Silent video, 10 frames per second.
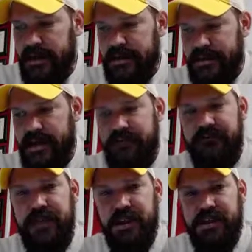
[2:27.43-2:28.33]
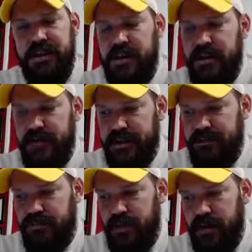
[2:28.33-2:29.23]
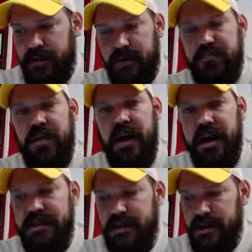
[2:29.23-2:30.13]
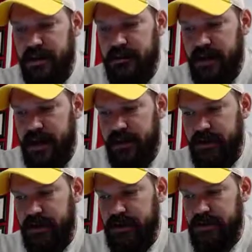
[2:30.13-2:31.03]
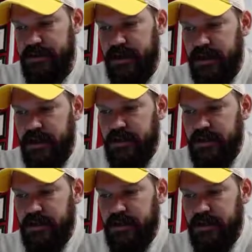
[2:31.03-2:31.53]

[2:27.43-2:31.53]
is a function of the price of the calculators.